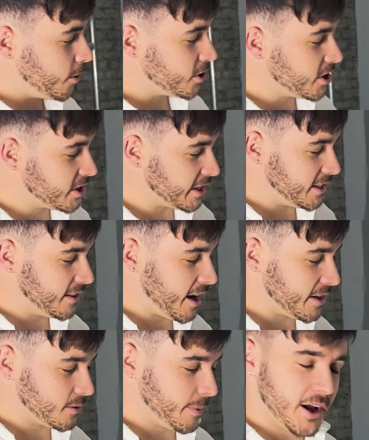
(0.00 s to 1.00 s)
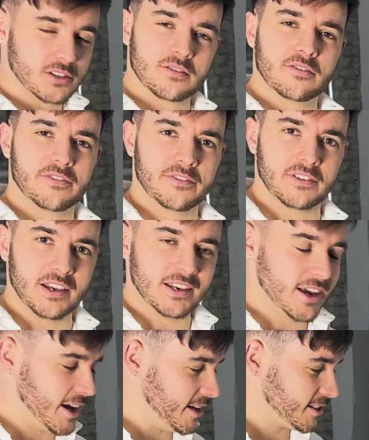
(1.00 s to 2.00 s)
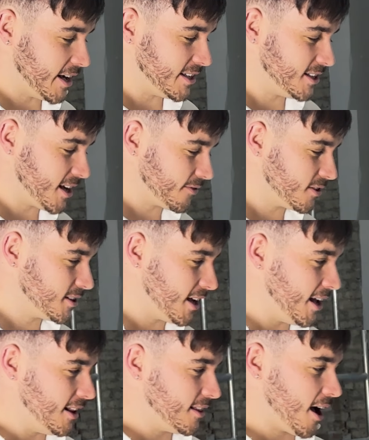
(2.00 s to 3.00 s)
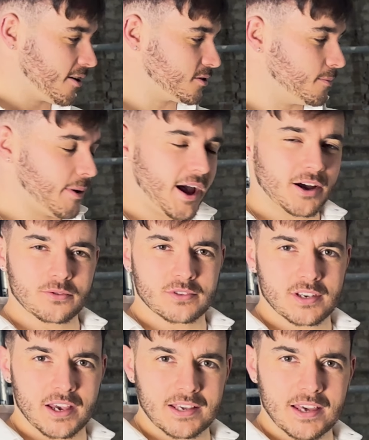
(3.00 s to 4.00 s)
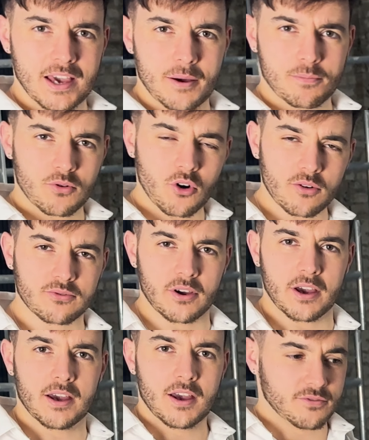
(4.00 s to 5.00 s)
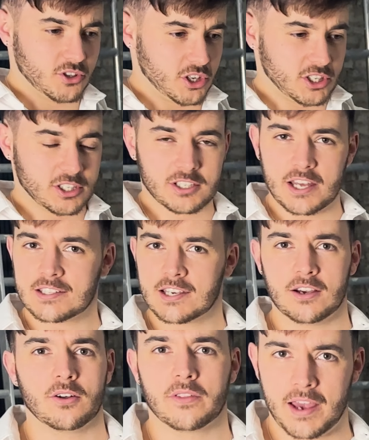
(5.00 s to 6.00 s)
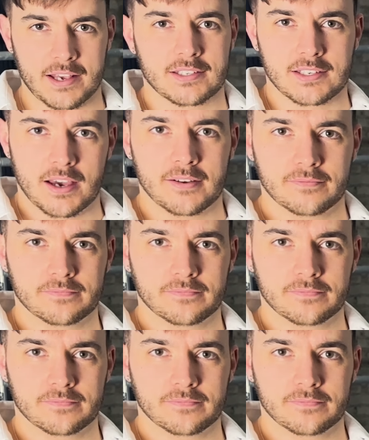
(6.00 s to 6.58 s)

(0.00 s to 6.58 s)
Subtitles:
£260,000 over 15 years is £17,000 a year profit for just sitting on the asset. Of